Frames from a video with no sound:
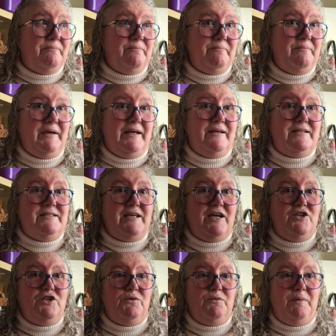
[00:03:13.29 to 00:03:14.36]
mean to say
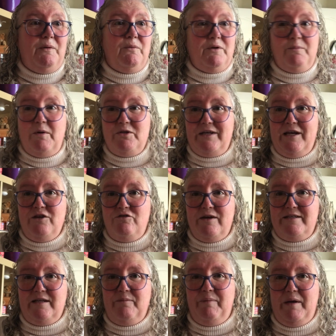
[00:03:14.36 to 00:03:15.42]
she would be one of the most
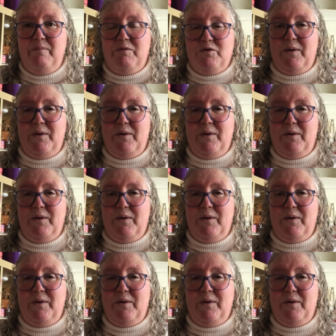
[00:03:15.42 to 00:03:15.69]
interesting people